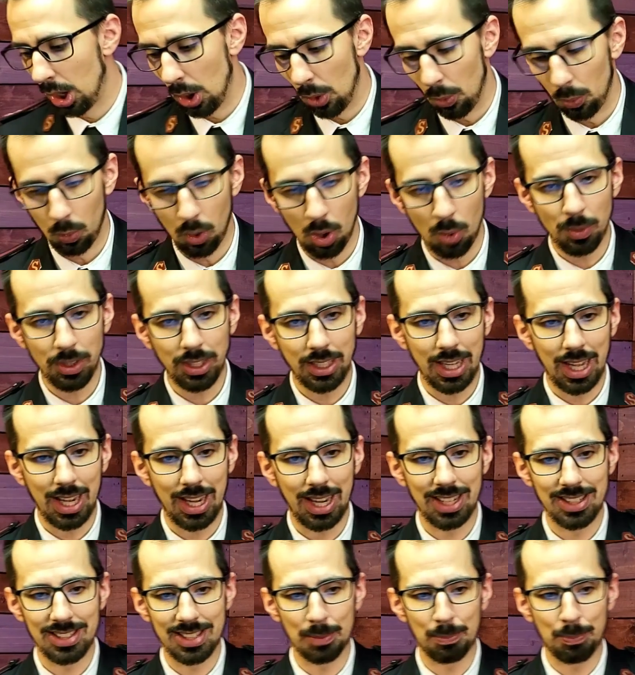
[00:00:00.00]
what we get
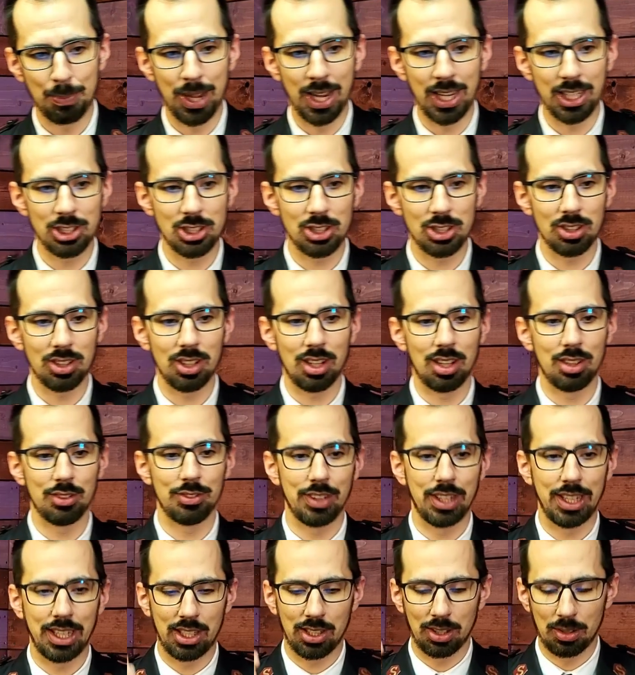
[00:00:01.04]
is a picture of
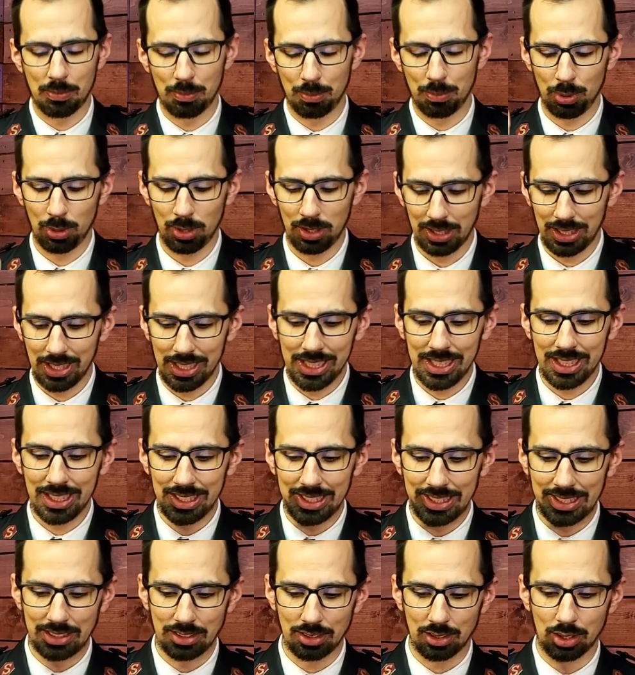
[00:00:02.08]
a
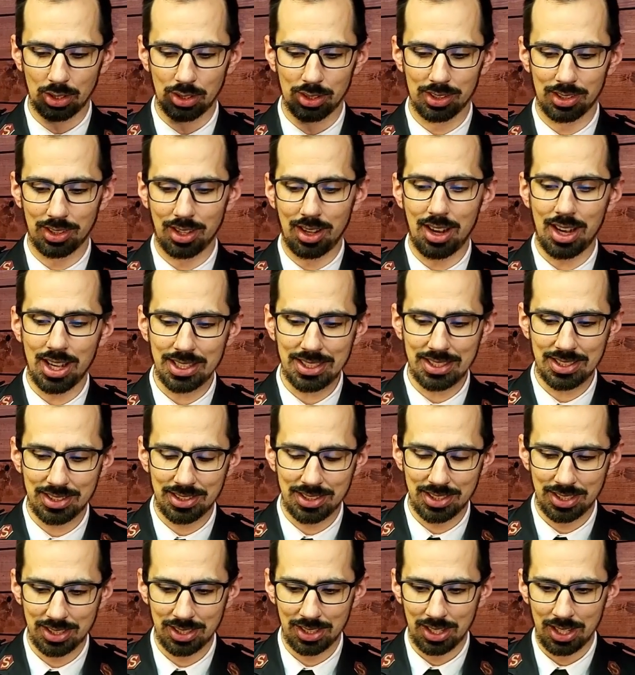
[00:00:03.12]
completely
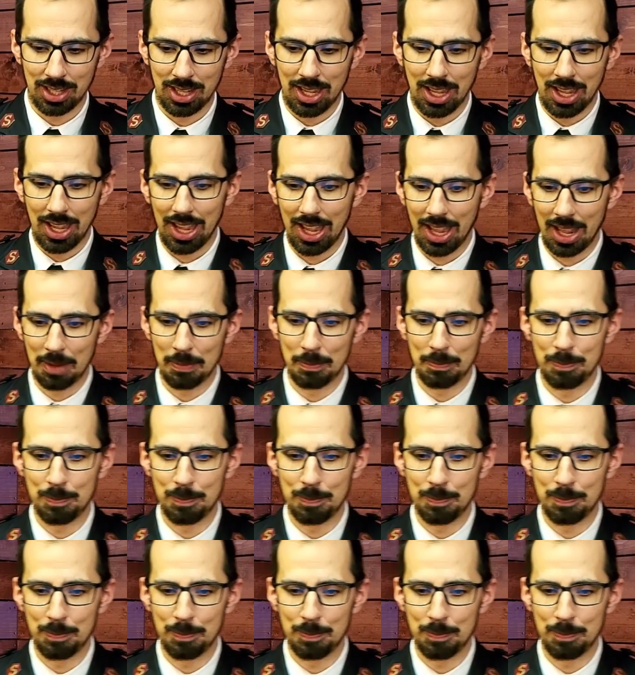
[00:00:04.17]
lost and